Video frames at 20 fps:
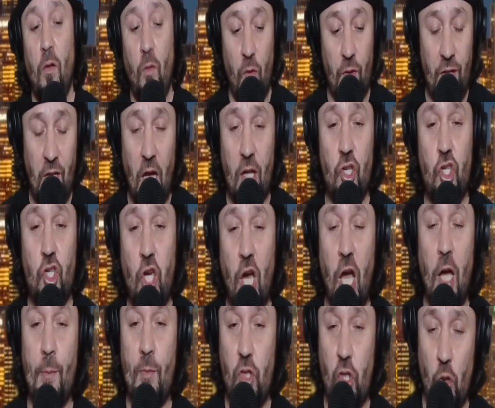
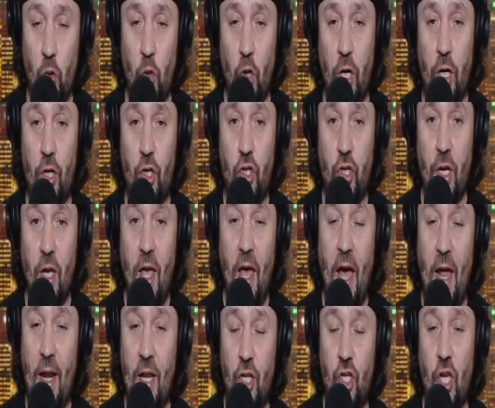Nutjob George
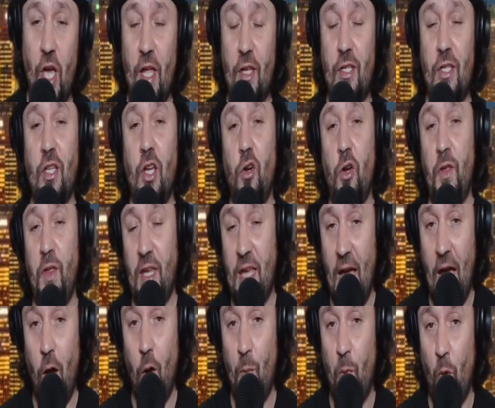had a chance to go to the
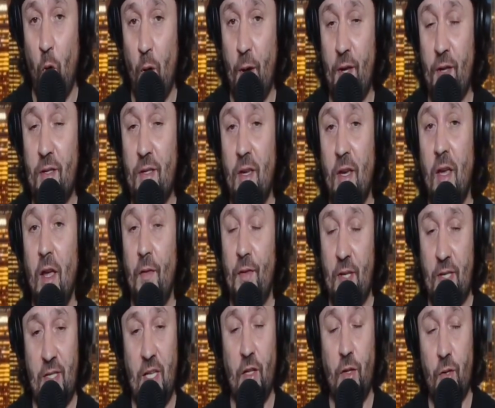Cowboys. The
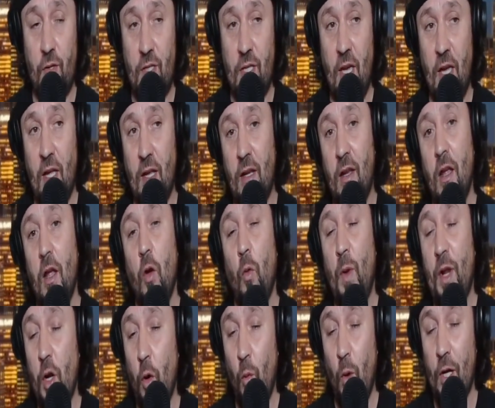Steelers said, we
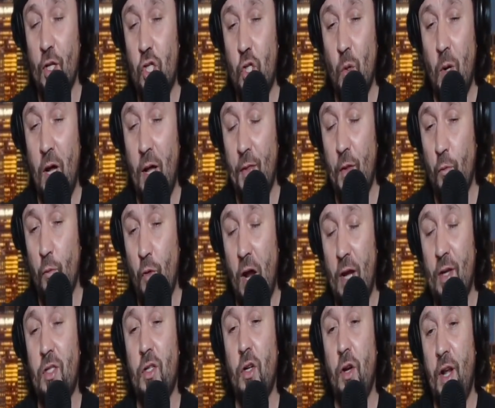don't want you on the
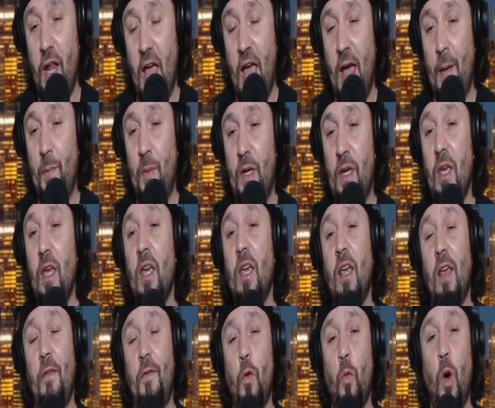roster and happy.
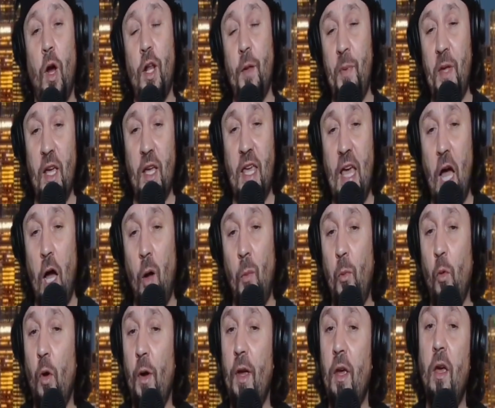If you want to be a
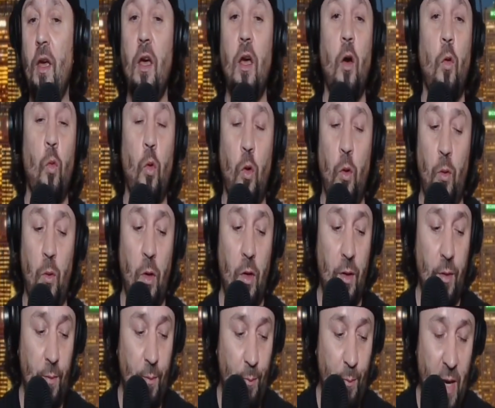Cowboy, we'll
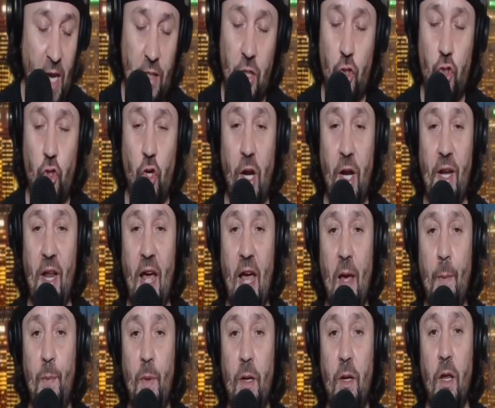make the trade
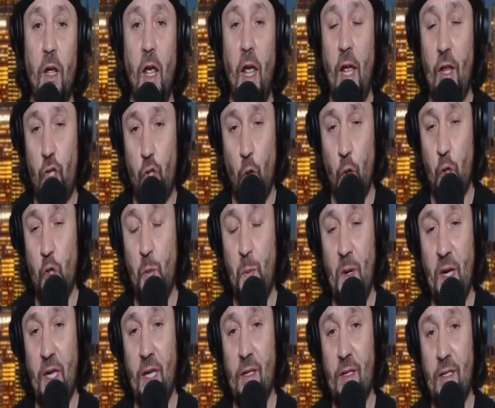happen. And George
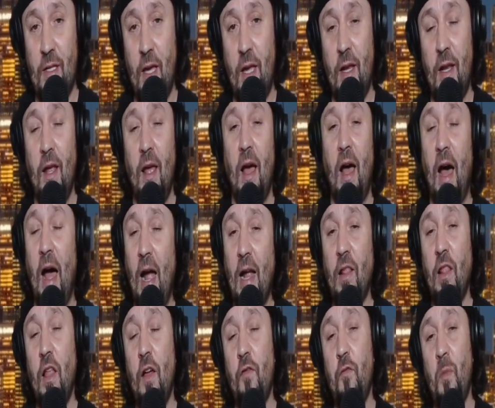Pickens said, I
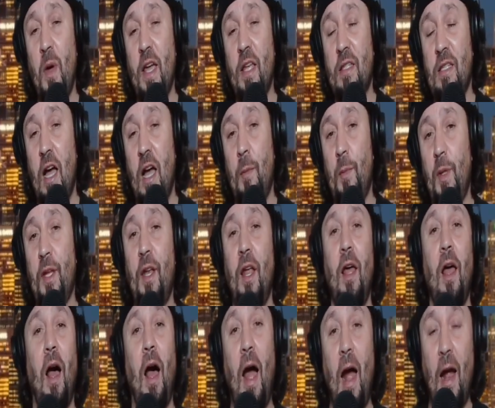love Mike Tomlin.
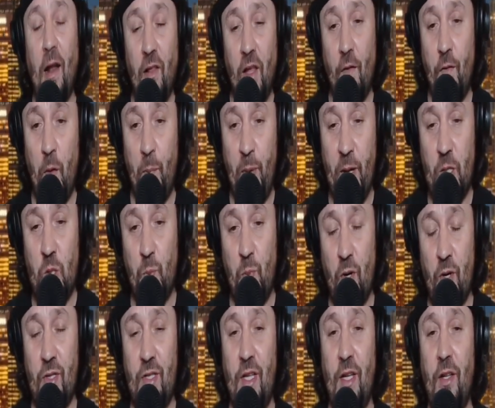I love the
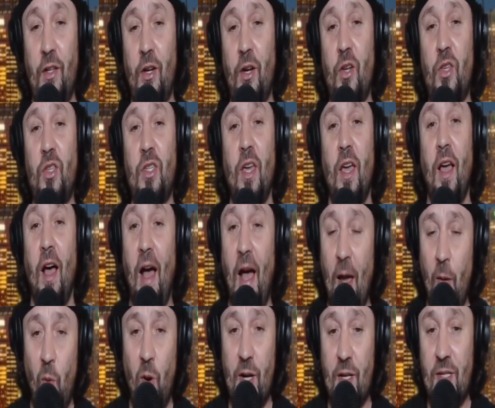Pittsburgh Steelers. I
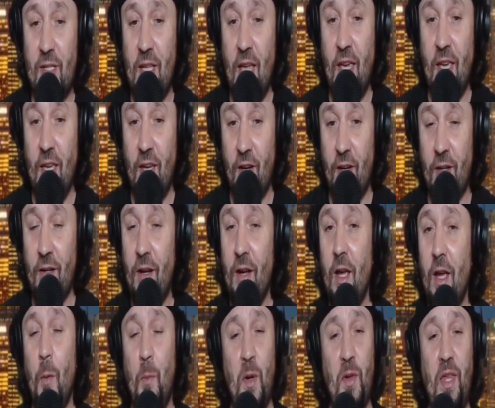want to stay here.
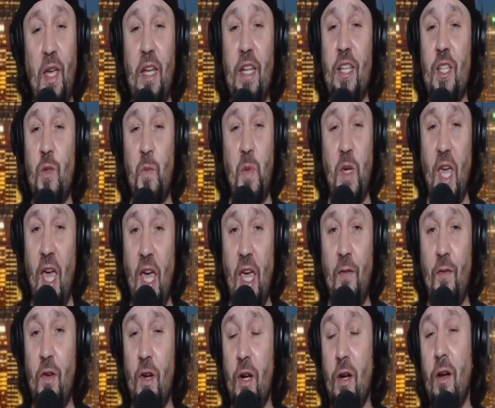But then his
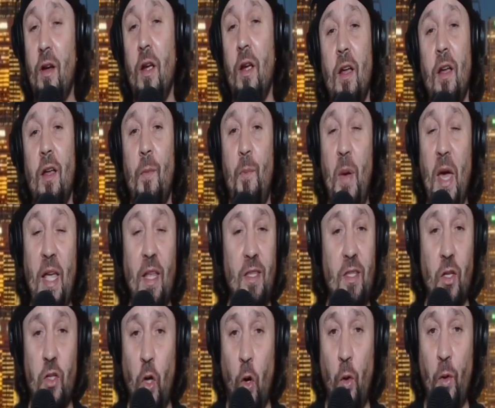behavior paints a
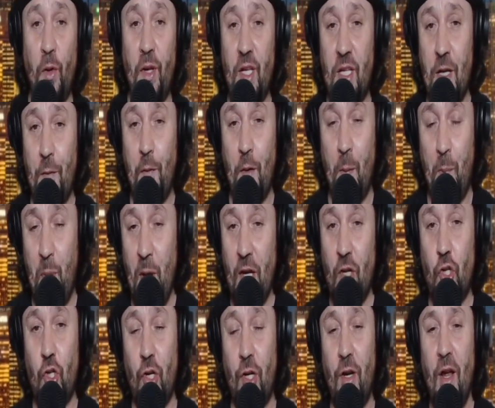totally different
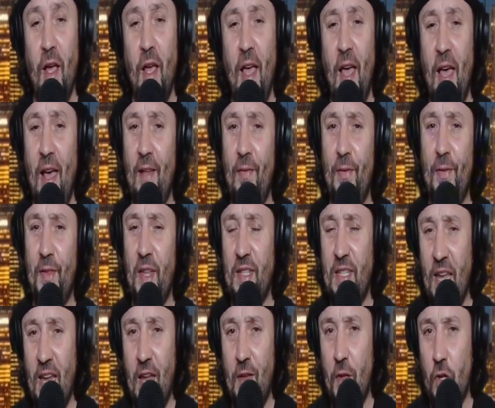picture. And the
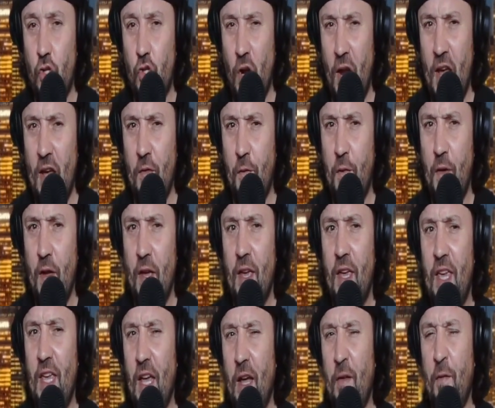day of the draft,
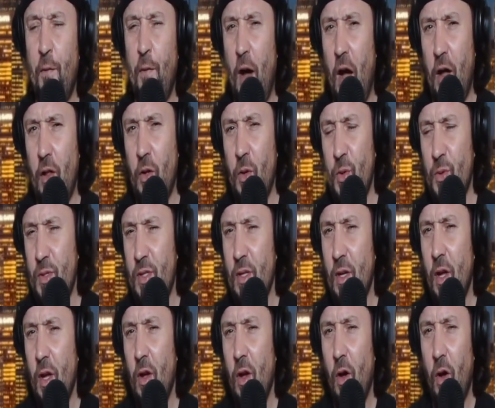he unfollows
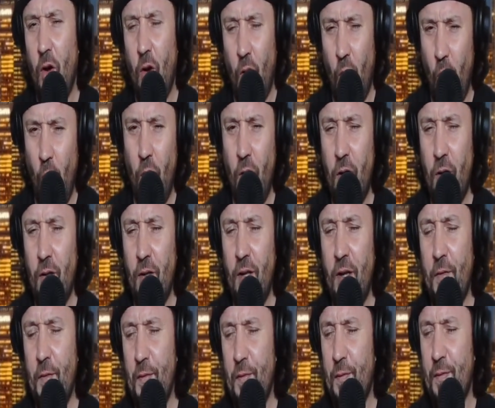all
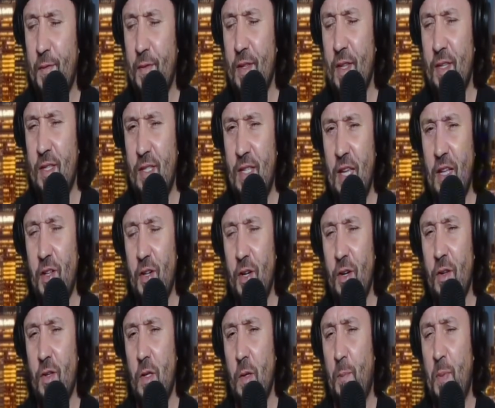of the
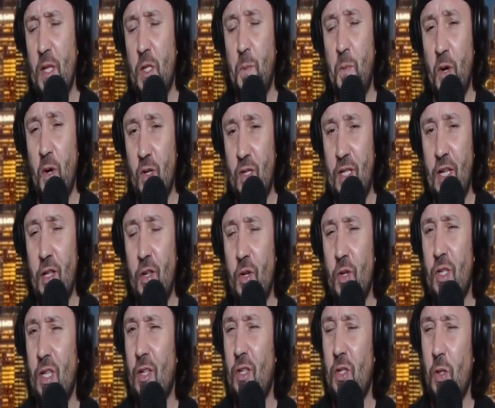Pittsburgh Steelers
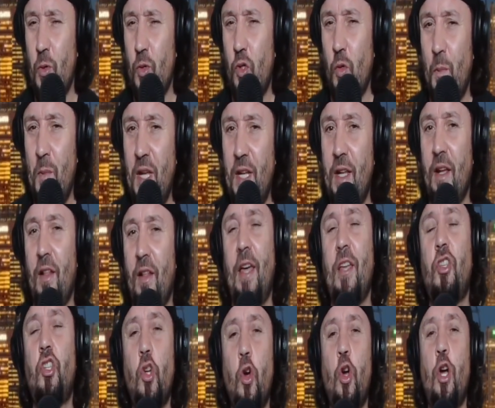on social media. Like,
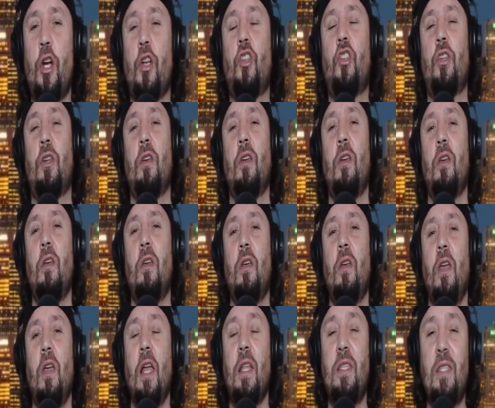George,
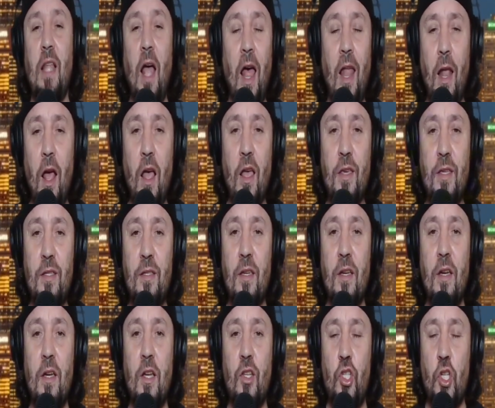it's not us
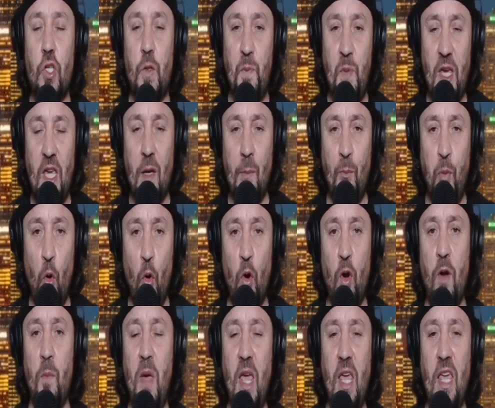just being
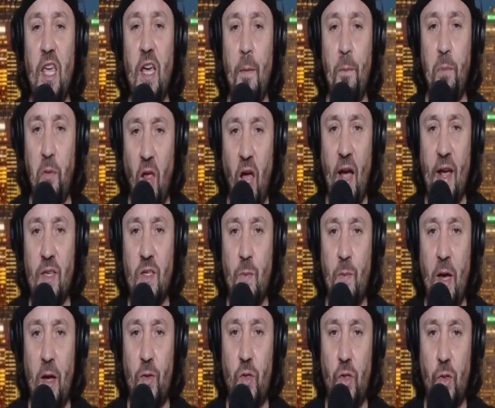bored, making up lies
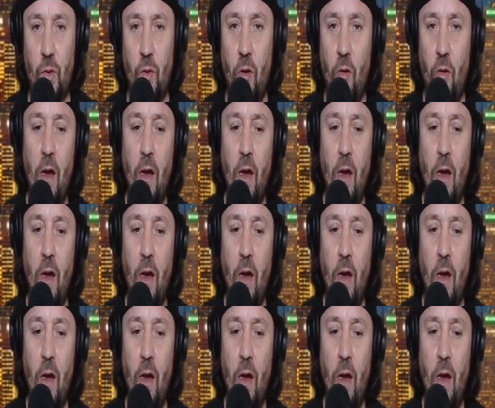about you.